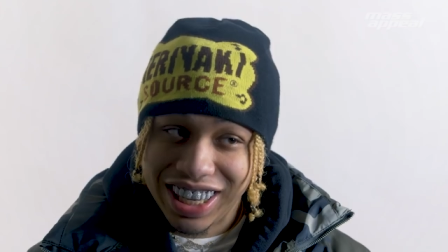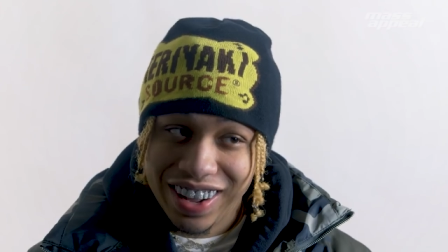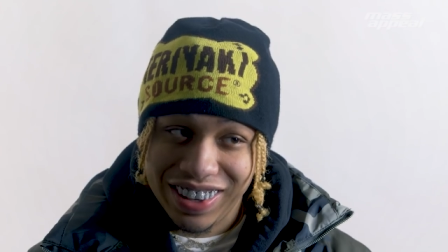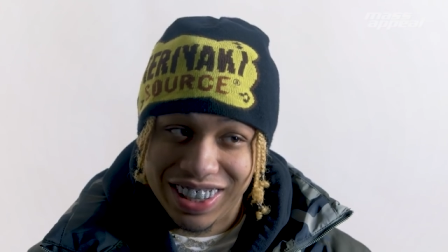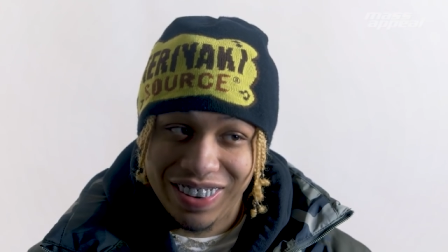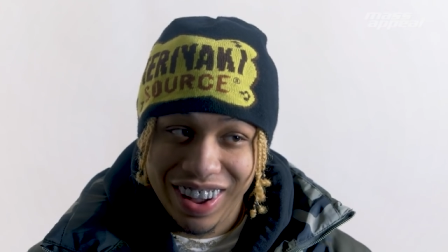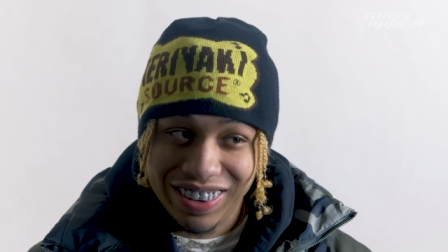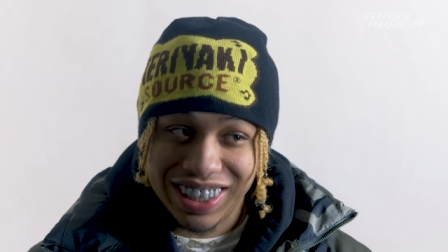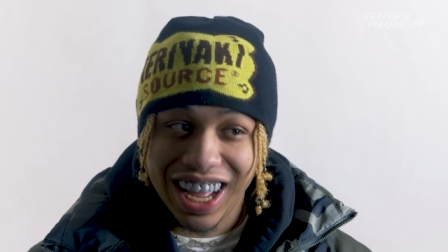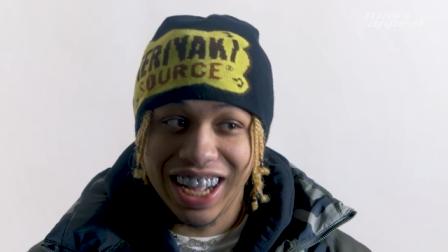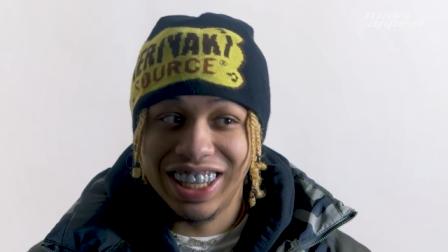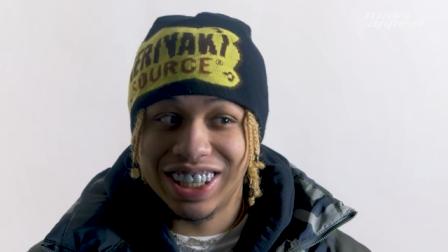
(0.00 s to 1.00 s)
TMZ
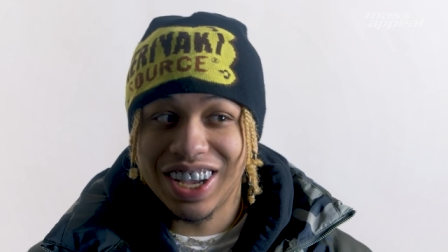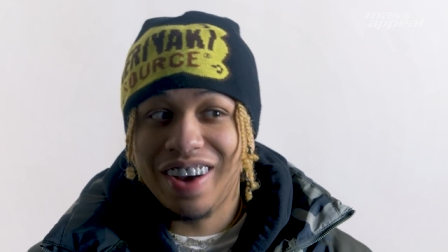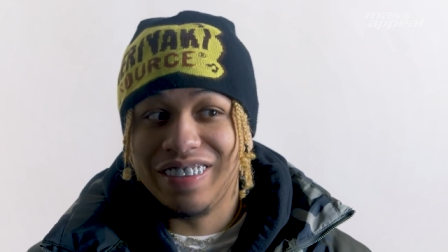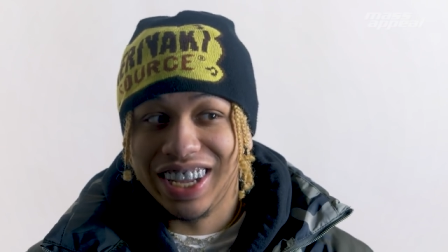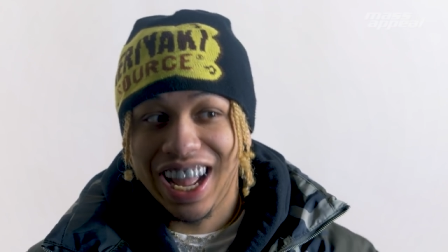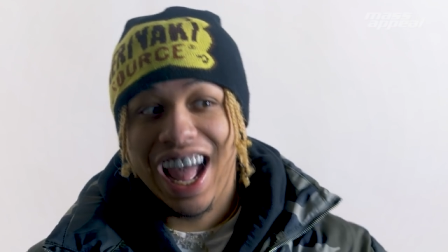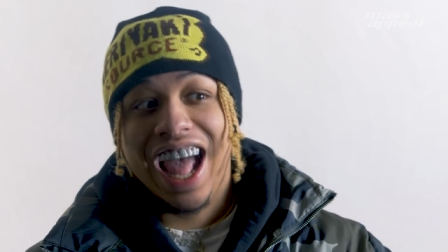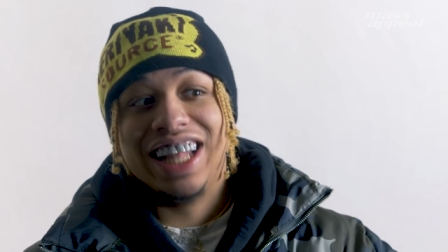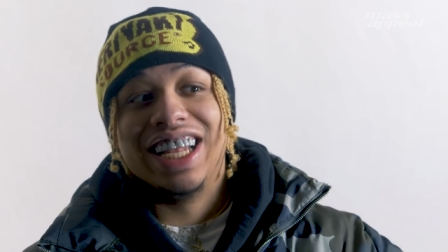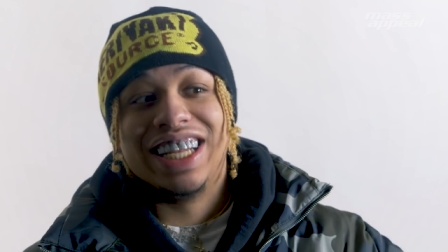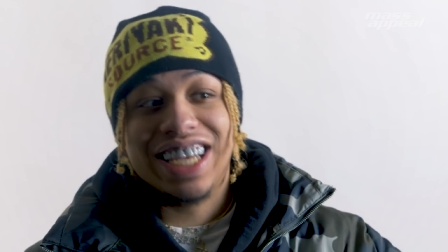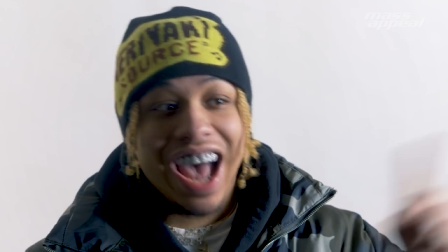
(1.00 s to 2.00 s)
website and saw me
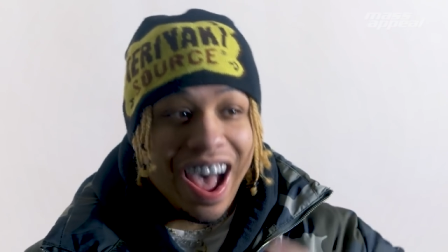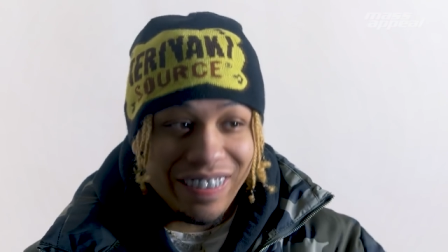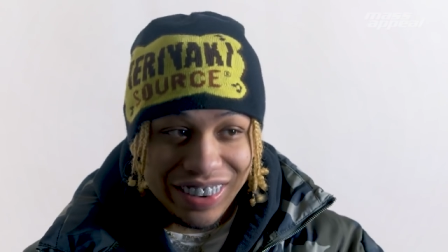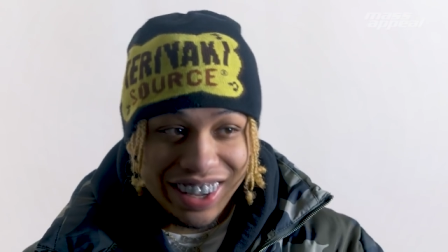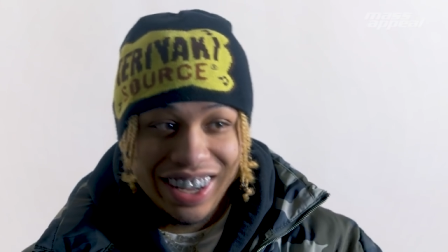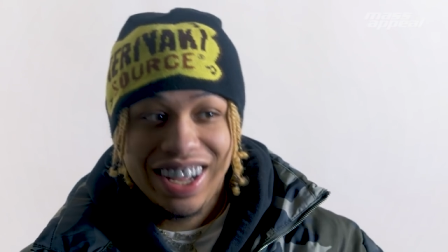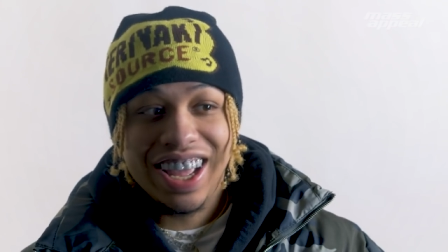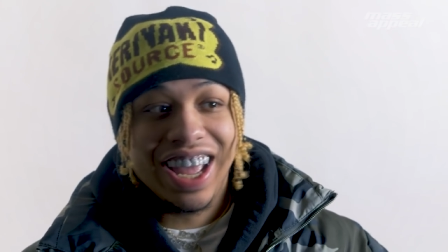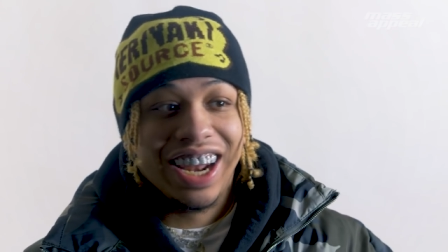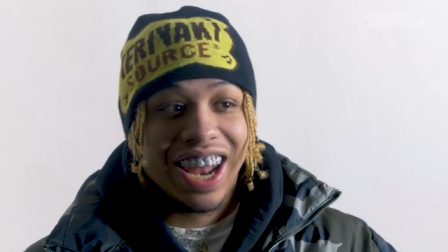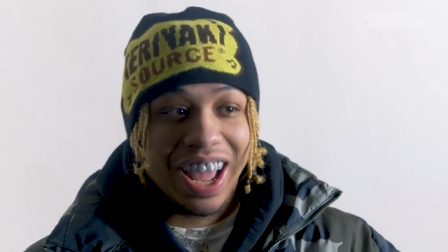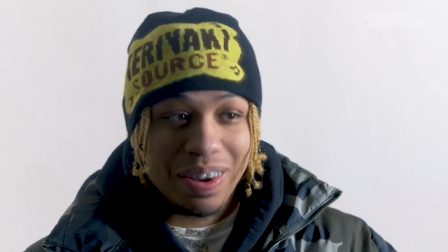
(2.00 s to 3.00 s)
at the top
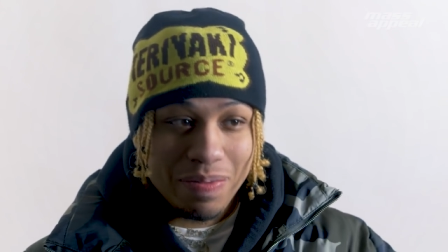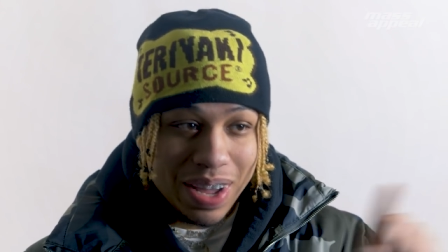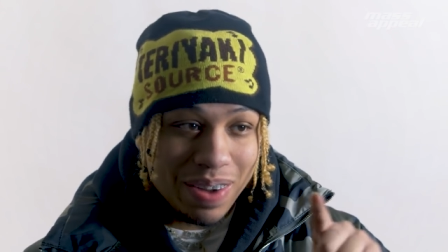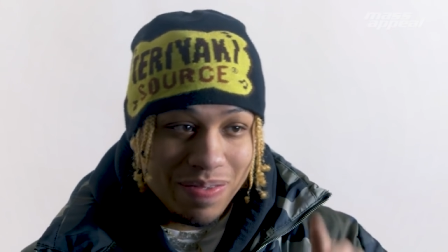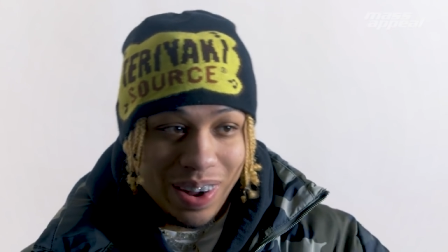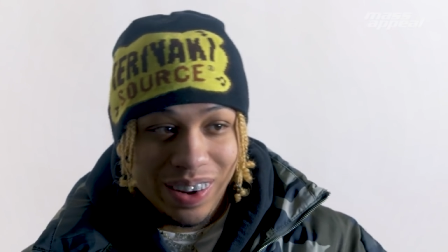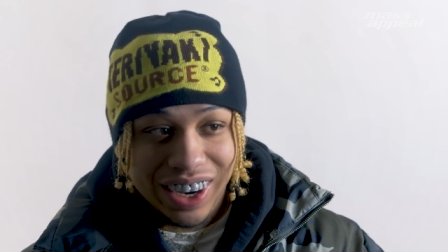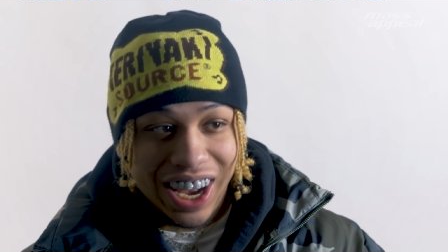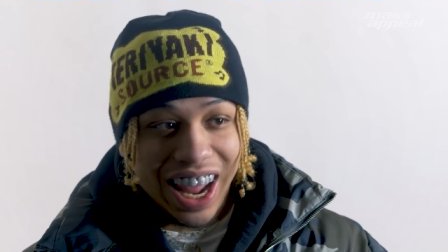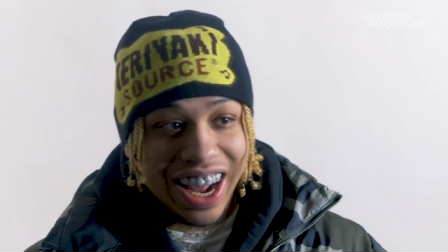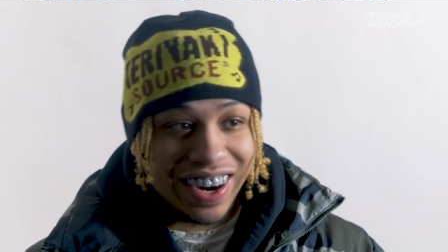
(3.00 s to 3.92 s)
in like big bold